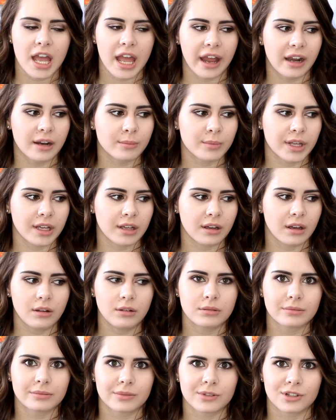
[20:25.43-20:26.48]
And I'm like,
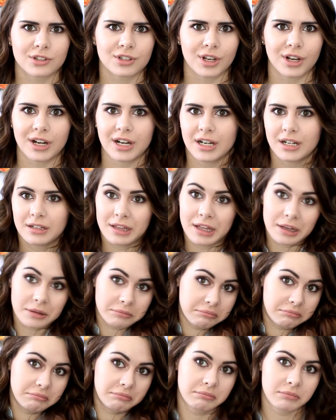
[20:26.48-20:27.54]
oh, sure,
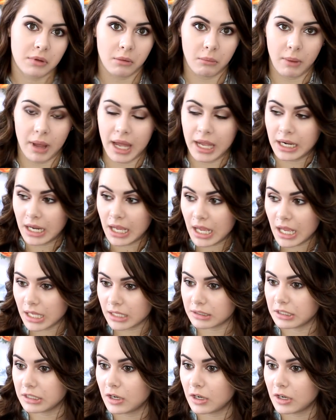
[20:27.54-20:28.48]
like, why not?